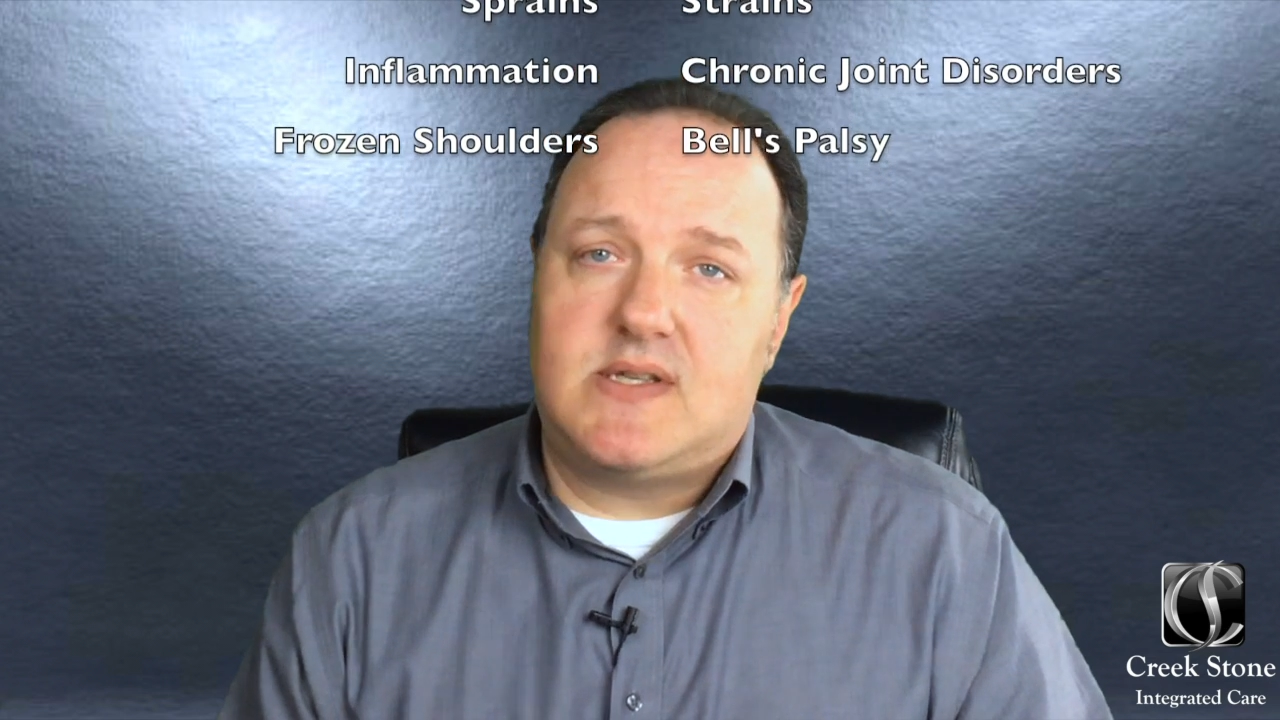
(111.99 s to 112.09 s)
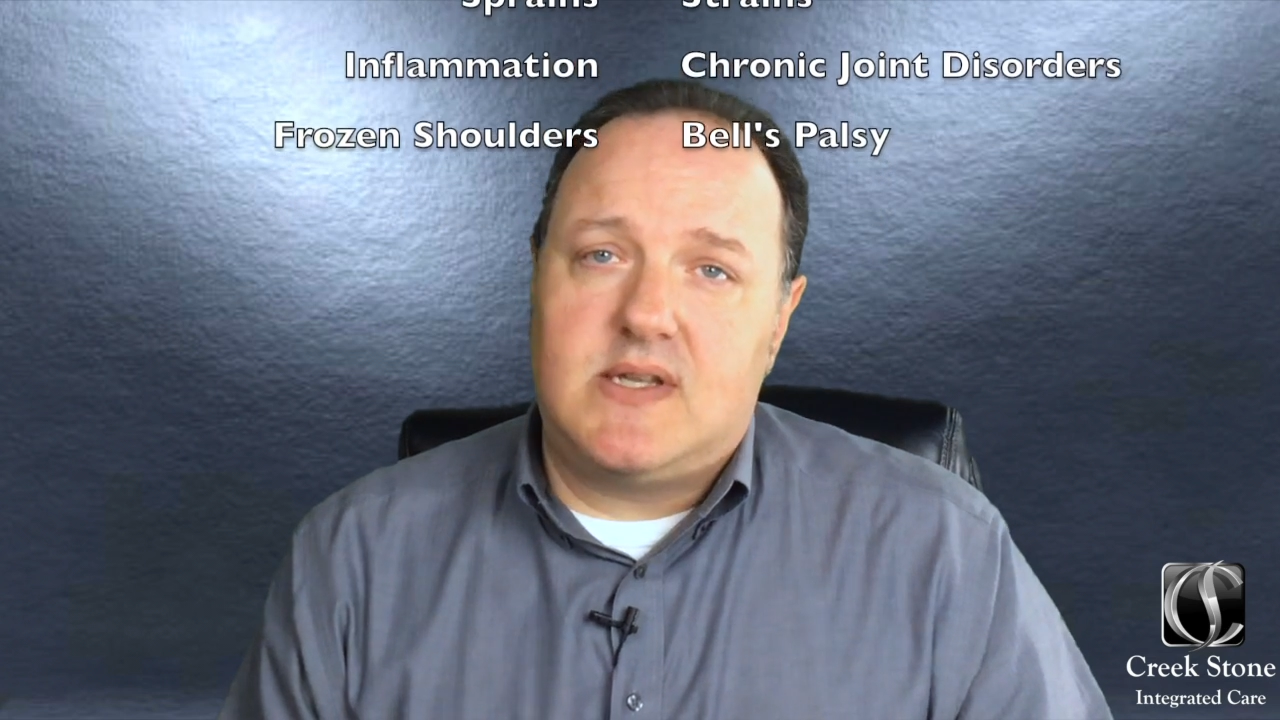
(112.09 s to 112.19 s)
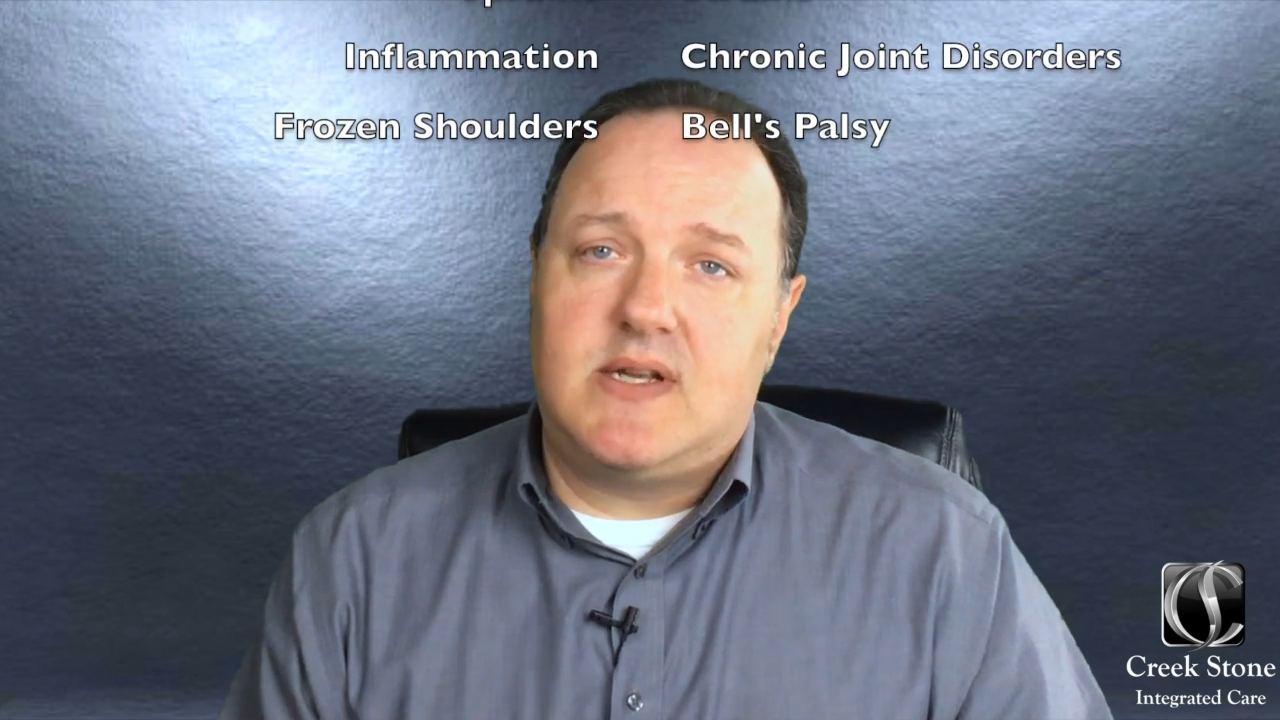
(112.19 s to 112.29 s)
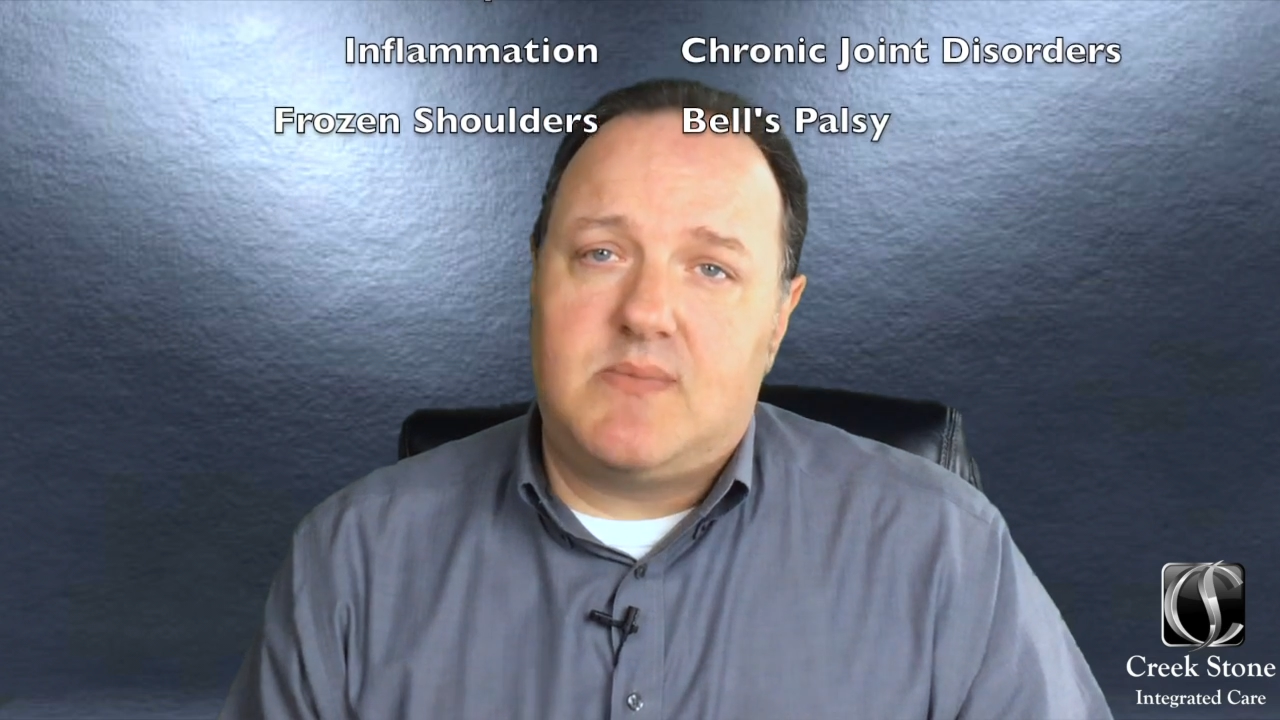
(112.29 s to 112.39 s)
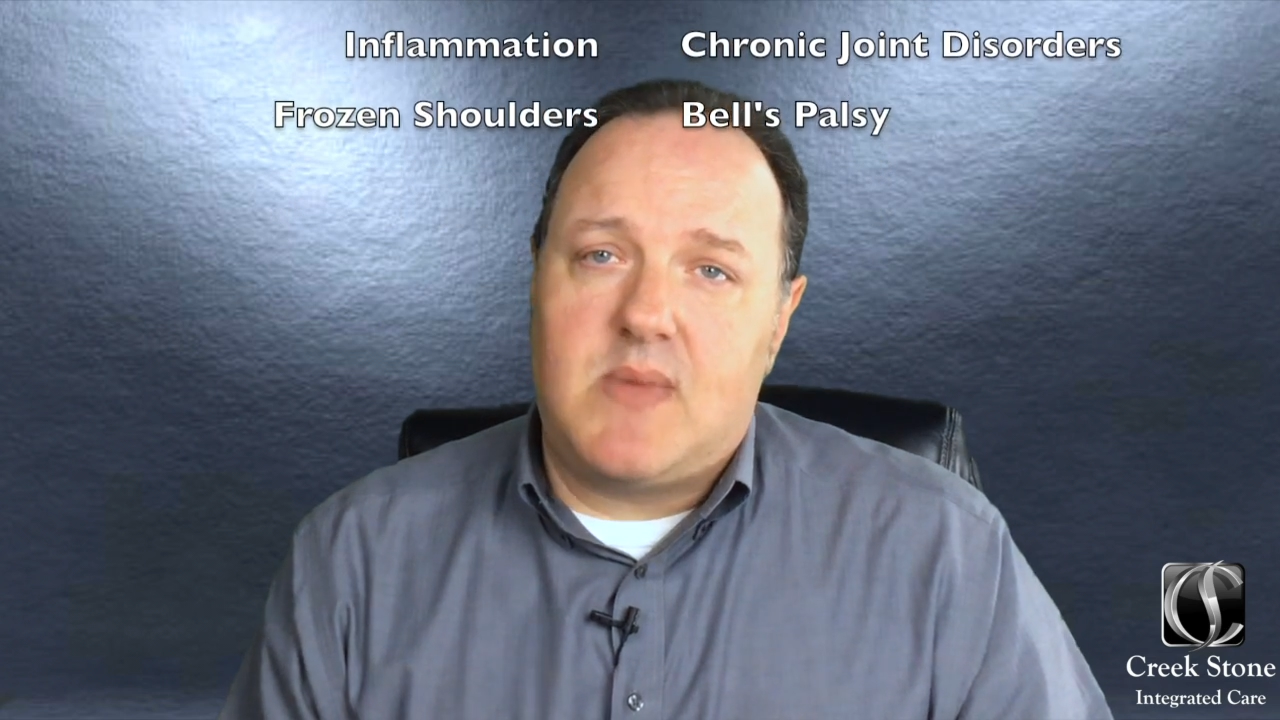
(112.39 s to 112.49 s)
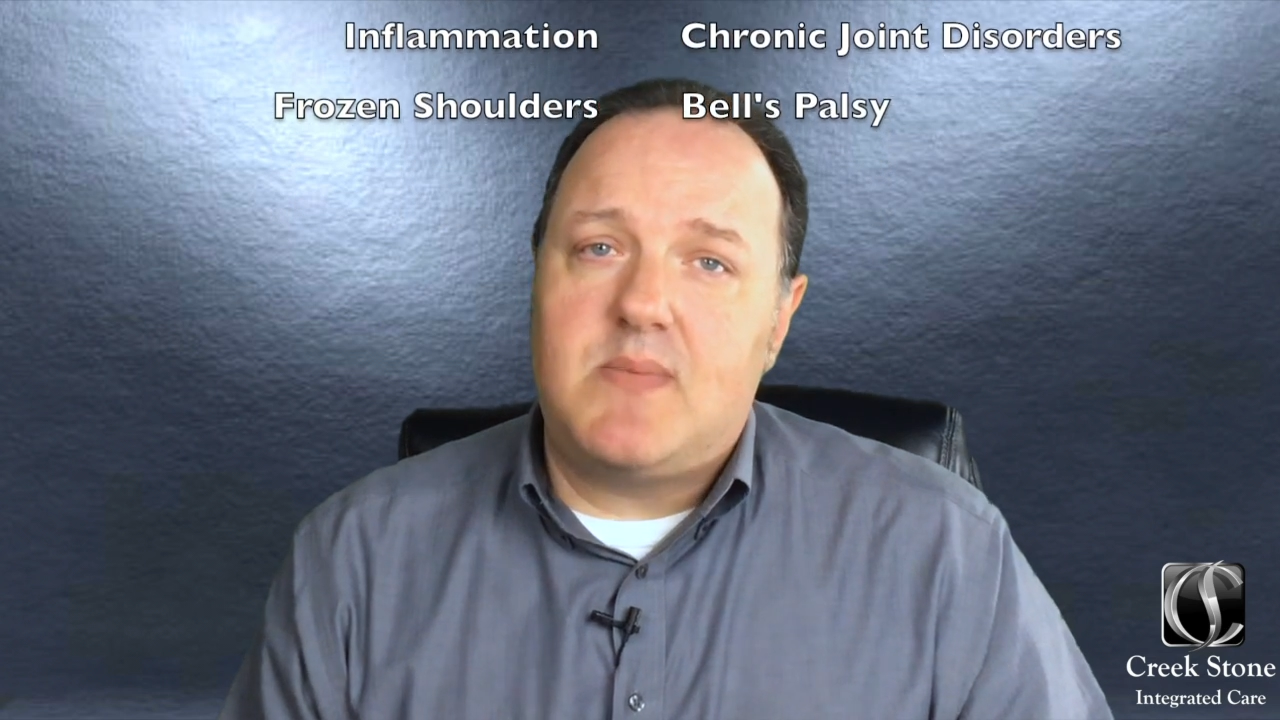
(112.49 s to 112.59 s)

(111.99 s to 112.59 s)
that it may